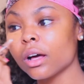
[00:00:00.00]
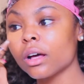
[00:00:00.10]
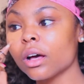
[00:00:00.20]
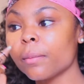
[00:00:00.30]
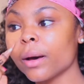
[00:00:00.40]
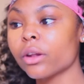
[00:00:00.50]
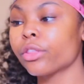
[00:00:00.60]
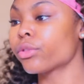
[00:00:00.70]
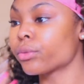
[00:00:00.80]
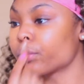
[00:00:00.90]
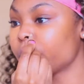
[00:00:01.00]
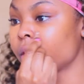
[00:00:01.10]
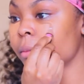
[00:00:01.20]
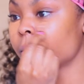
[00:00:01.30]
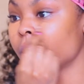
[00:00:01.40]
about a
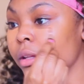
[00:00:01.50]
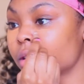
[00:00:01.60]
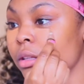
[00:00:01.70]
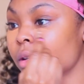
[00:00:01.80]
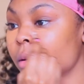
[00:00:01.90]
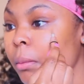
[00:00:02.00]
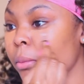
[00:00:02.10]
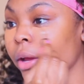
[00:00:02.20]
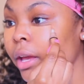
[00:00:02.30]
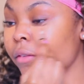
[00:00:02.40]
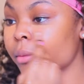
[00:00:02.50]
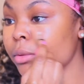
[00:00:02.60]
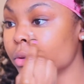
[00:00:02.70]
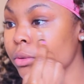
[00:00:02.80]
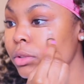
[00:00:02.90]
3-month break from
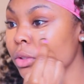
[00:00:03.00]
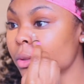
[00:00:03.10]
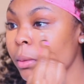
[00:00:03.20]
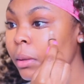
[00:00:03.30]
YouTube,